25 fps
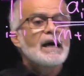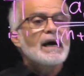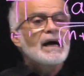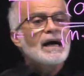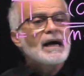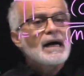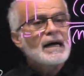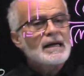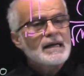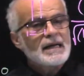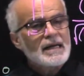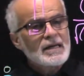
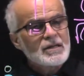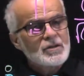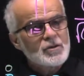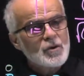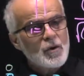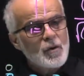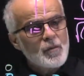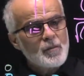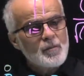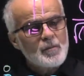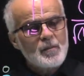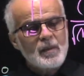and I
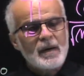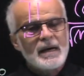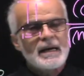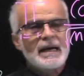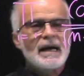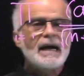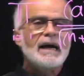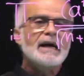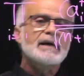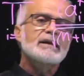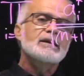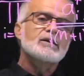dope by
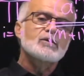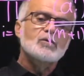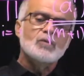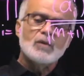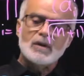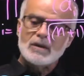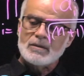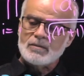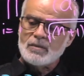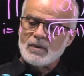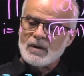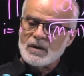adding
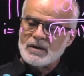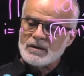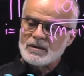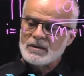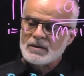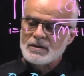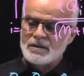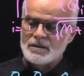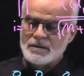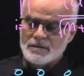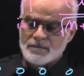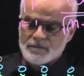one
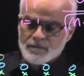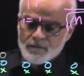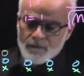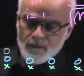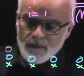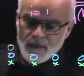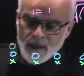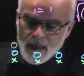particle.